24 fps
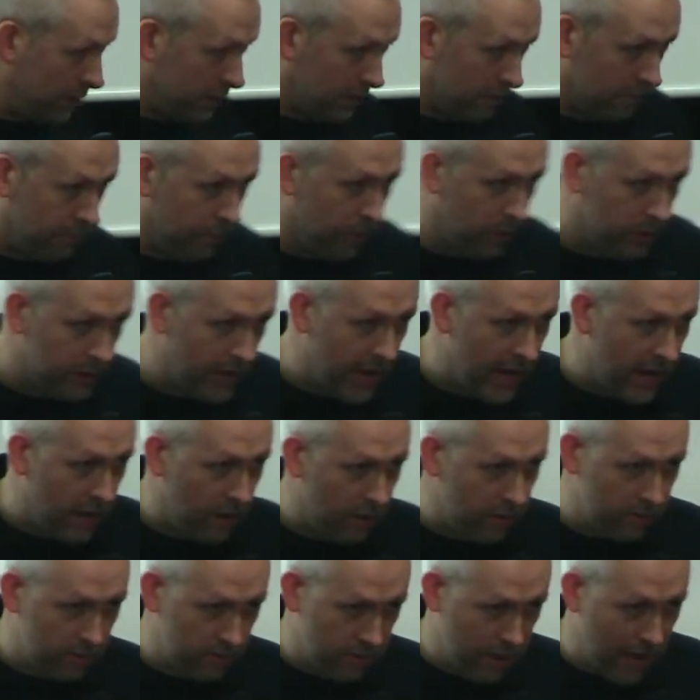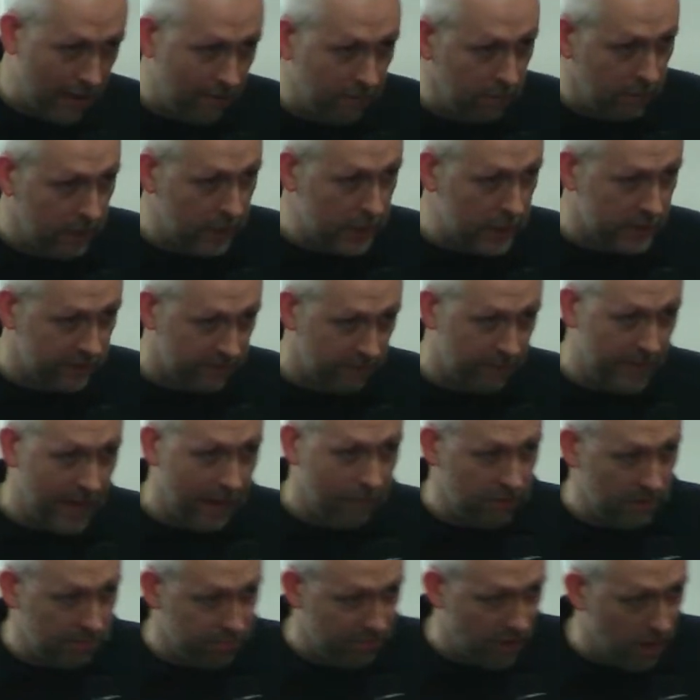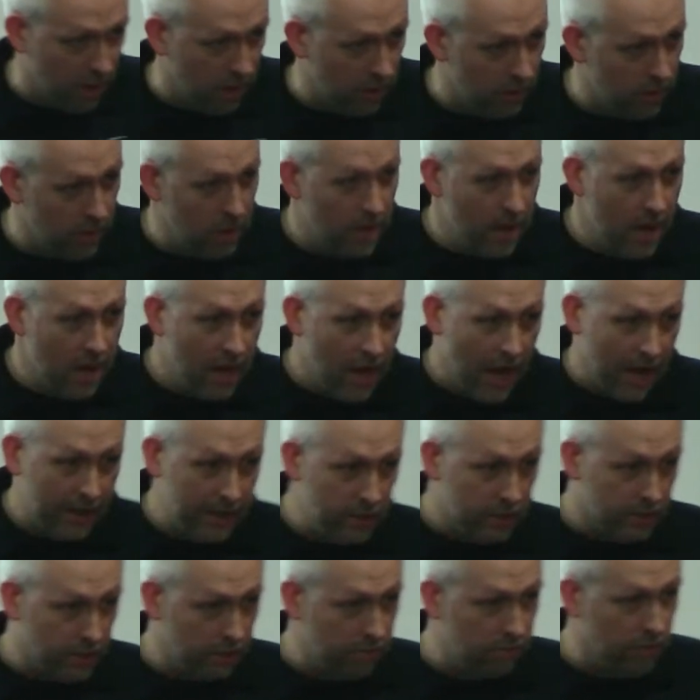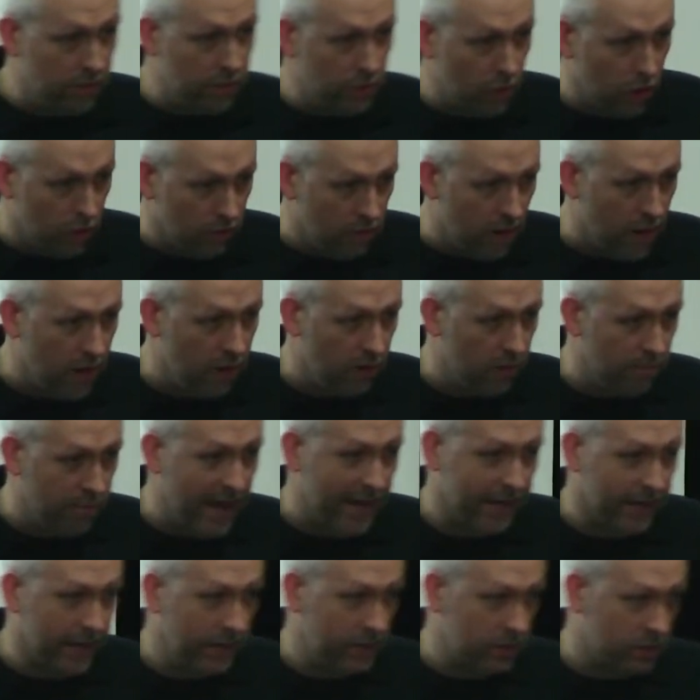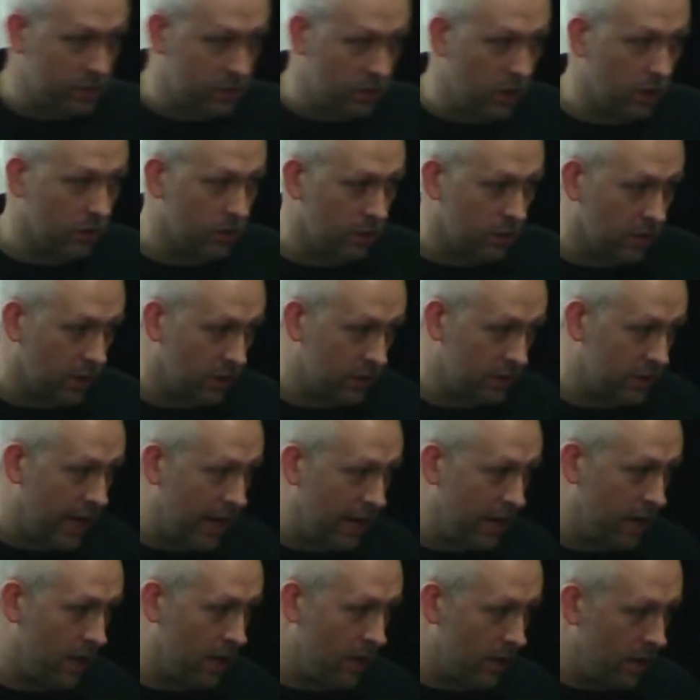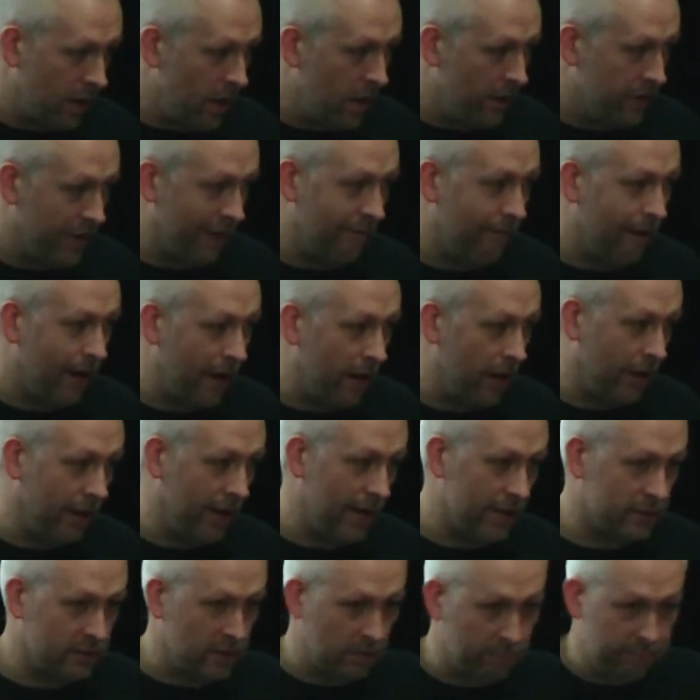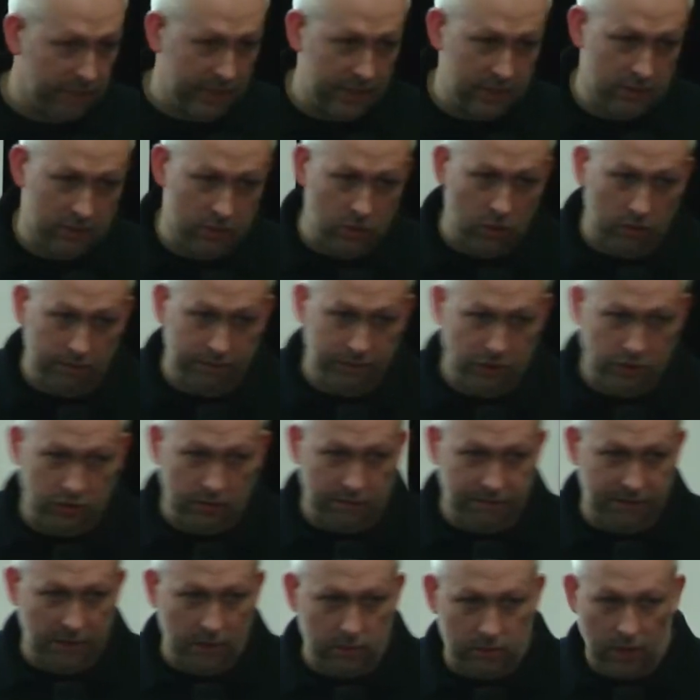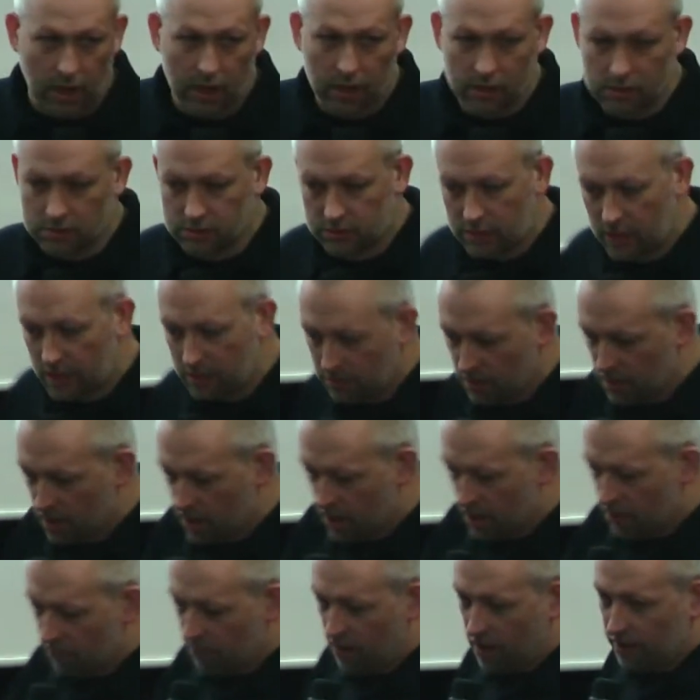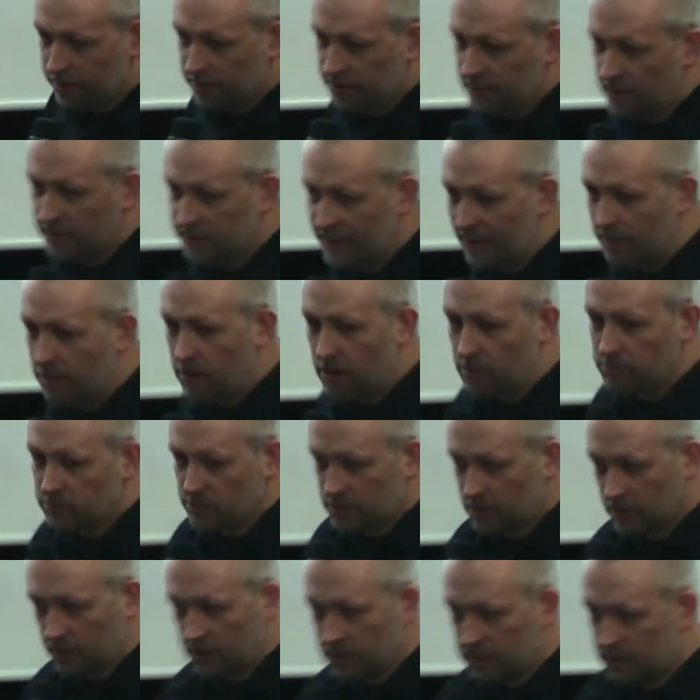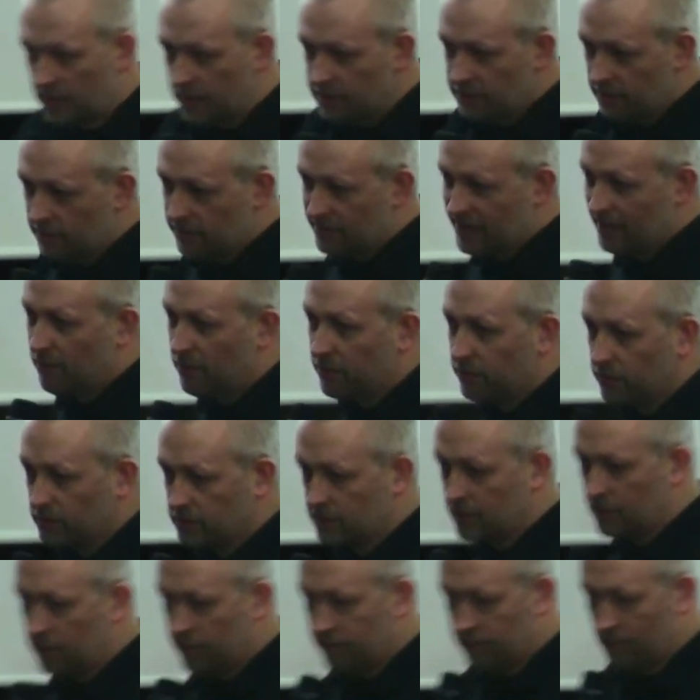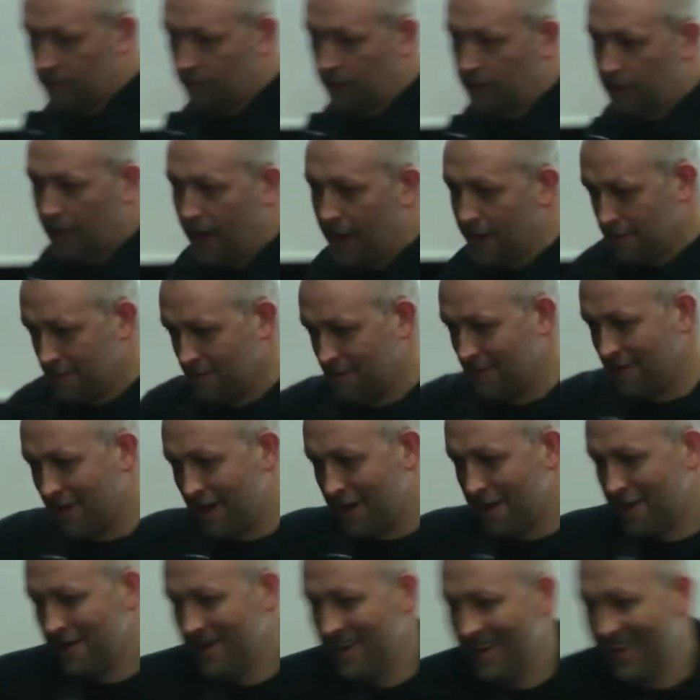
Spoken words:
You can pull down a release from that repo, and you can run your own packaged Docker container directly on Elastic Beanstalk for just a few dollars. So rather than a demo, I'm just going to say do the demo yourself. Okay, hey, hi.